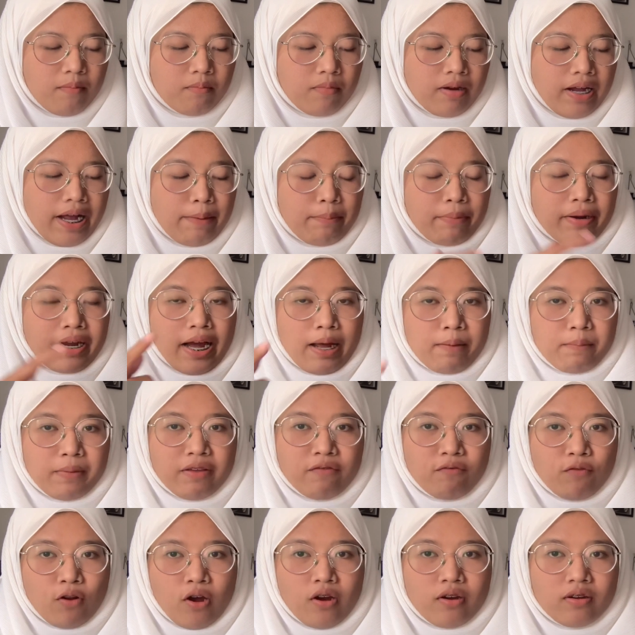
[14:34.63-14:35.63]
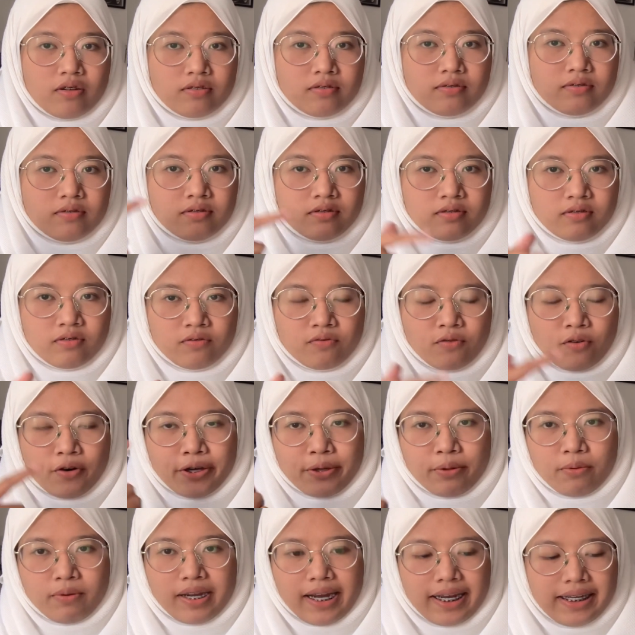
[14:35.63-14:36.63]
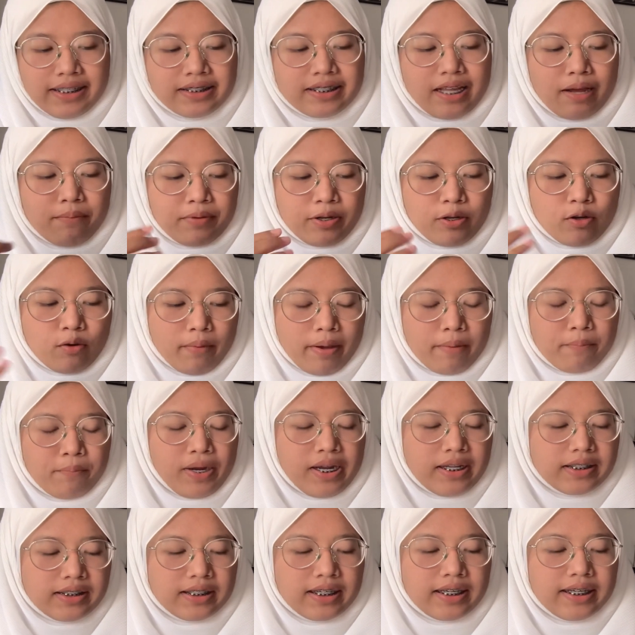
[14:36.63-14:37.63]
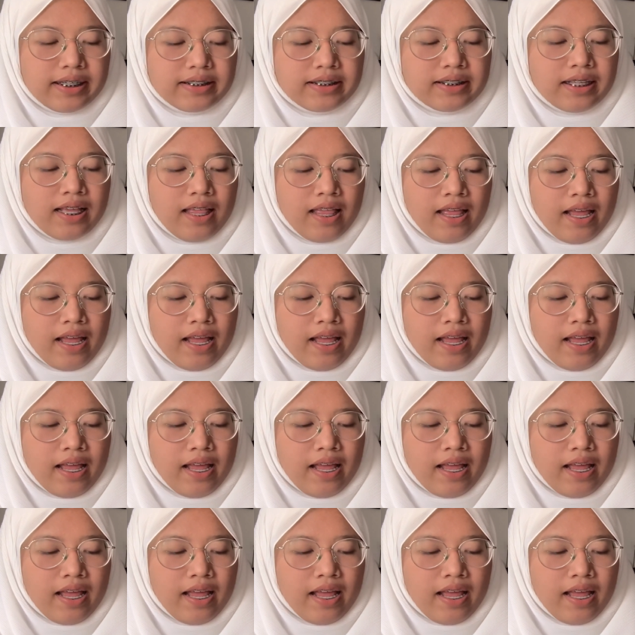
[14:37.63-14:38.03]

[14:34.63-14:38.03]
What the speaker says: upcoming vlog for you guys, update on my braces.